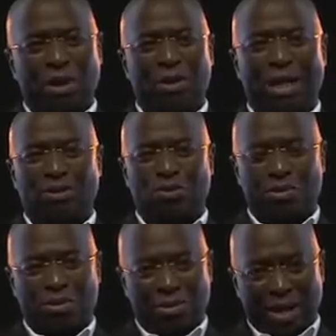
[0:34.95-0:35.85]
I would like to
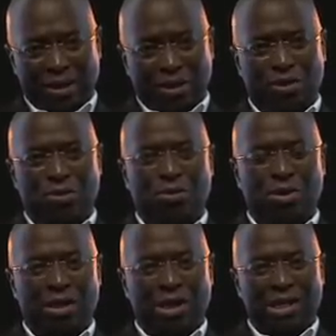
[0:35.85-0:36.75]
thank you
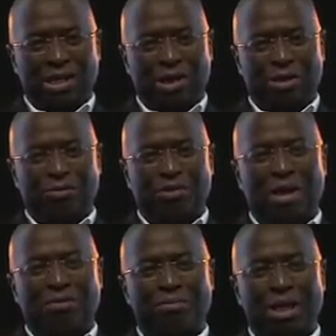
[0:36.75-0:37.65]
if
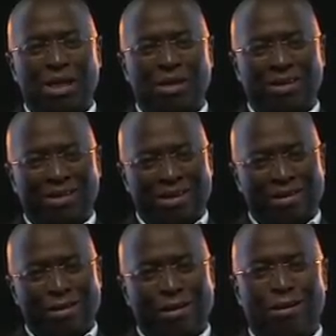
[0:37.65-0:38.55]
you have been
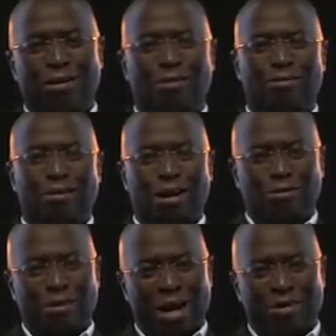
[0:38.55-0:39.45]
a
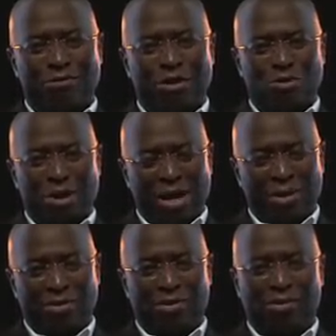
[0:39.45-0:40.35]
regular viewer
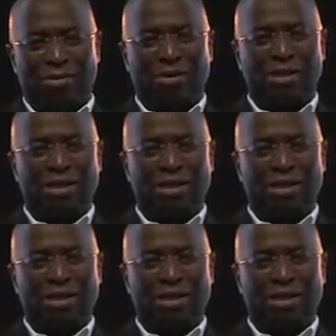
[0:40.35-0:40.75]
or